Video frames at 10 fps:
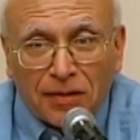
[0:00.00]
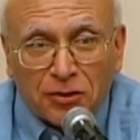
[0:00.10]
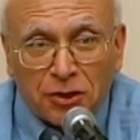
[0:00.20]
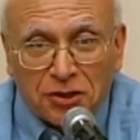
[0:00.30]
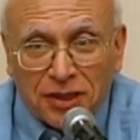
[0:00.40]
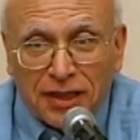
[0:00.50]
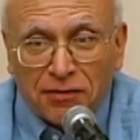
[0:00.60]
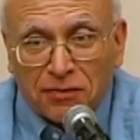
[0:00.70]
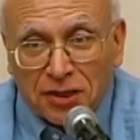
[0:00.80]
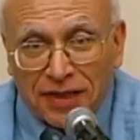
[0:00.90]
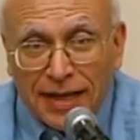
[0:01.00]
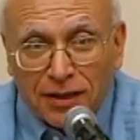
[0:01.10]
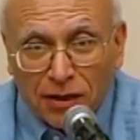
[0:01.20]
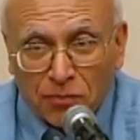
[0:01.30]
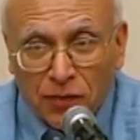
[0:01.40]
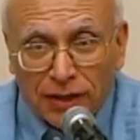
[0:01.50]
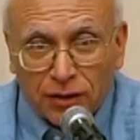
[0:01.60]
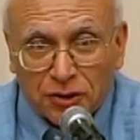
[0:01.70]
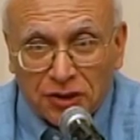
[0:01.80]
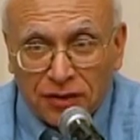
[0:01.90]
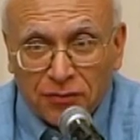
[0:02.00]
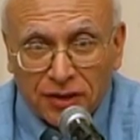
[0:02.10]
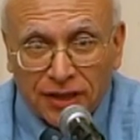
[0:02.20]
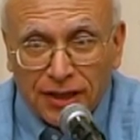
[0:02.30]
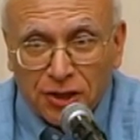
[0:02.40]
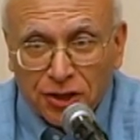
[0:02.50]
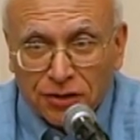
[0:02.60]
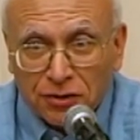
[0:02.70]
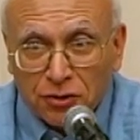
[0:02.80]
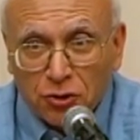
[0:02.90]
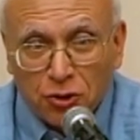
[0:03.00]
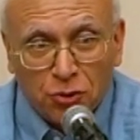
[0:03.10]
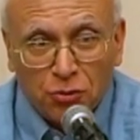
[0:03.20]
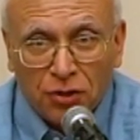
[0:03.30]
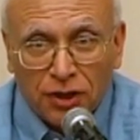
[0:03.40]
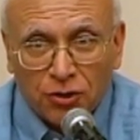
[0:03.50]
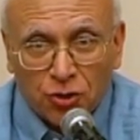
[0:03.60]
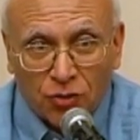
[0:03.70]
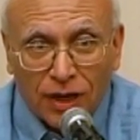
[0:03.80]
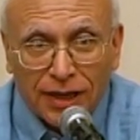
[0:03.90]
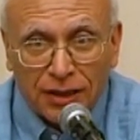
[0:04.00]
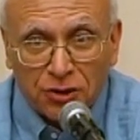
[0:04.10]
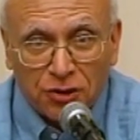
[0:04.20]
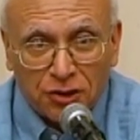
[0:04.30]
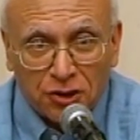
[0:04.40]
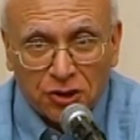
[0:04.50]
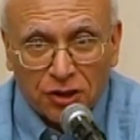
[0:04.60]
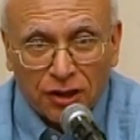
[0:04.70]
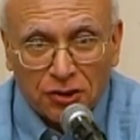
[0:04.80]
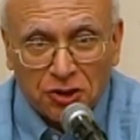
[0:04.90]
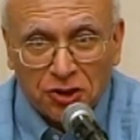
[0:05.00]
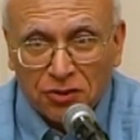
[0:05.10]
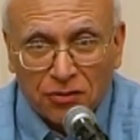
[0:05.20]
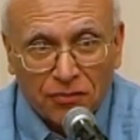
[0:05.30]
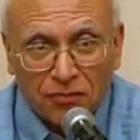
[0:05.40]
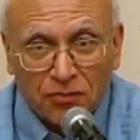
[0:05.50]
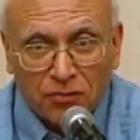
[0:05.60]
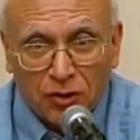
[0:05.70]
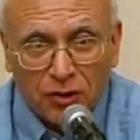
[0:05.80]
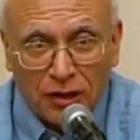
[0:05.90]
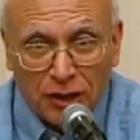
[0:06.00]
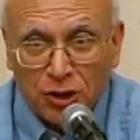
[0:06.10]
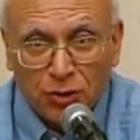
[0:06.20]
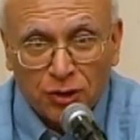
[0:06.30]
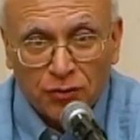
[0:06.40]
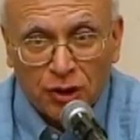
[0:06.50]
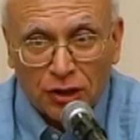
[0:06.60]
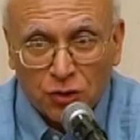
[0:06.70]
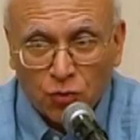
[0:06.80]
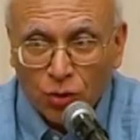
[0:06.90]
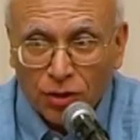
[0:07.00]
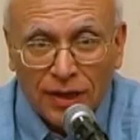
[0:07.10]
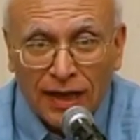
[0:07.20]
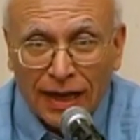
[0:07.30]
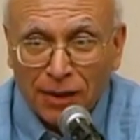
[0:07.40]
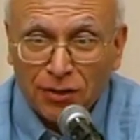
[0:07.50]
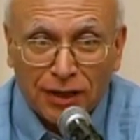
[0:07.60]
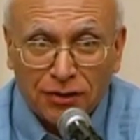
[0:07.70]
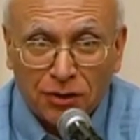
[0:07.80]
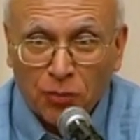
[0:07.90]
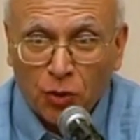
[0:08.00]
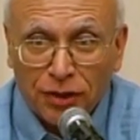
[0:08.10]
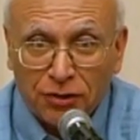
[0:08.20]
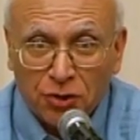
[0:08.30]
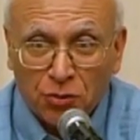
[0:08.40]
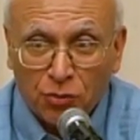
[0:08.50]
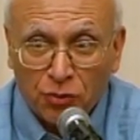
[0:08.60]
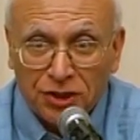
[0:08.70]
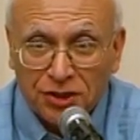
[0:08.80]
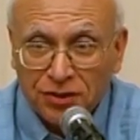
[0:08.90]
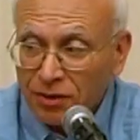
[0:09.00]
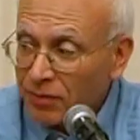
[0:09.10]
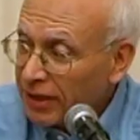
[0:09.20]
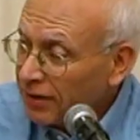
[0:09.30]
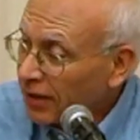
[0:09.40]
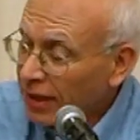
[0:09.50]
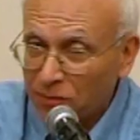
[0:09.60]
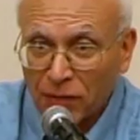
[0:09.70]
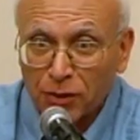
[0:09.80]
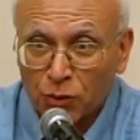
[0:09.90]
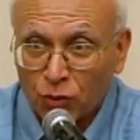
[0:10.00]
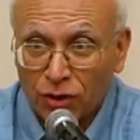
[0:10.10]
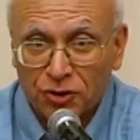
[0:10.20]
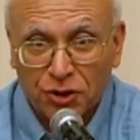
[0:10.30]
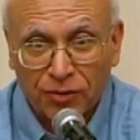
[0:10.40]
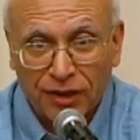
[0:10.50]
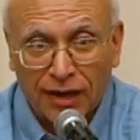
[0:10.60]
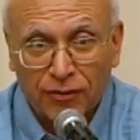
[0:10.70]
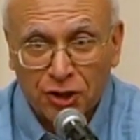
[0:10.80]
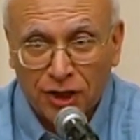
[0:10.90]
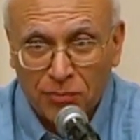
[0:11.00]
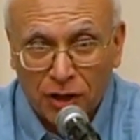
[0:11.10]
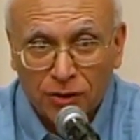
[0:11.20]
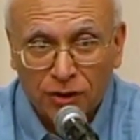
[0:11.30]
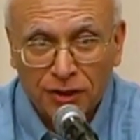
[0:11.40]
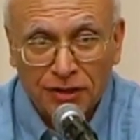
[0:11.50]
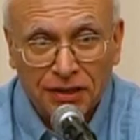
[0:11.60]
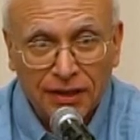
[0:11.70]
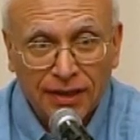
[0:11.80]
Just to take up Michael's invitation to try to discuss issues of just war, I would like to point to a recent debate that Michael Walzer and Avishai Margalit